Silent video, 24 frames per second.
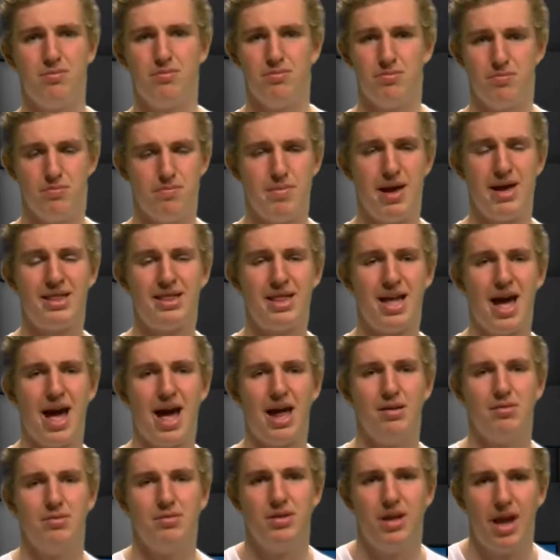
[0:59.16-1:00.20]
make
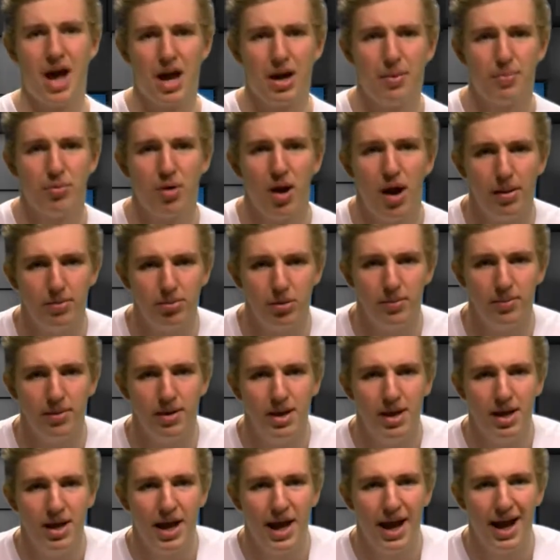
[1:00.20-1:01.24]
that not a problem.
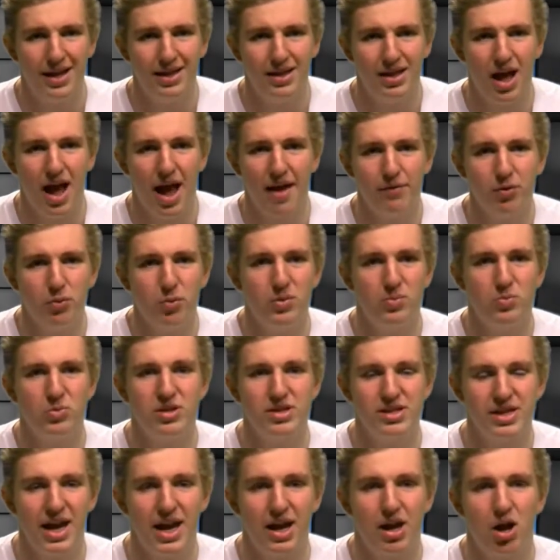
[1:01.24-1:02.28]
And everyone was
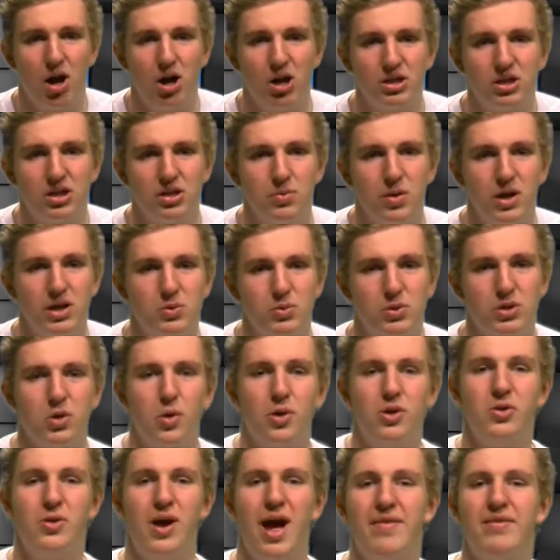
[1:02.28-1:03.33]
saying Carson Wentz was going
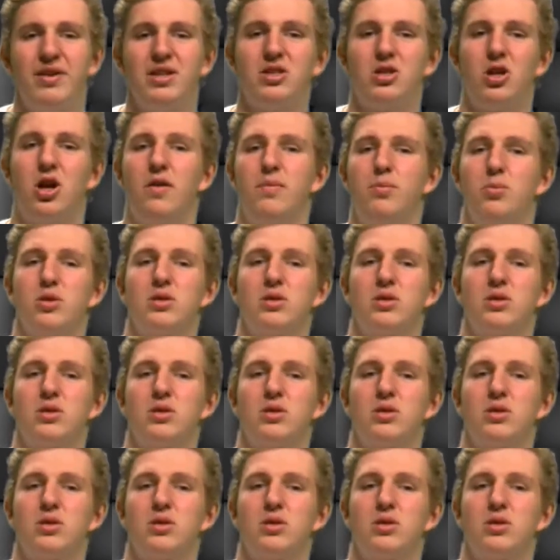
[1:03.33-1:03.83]
to have a sophomore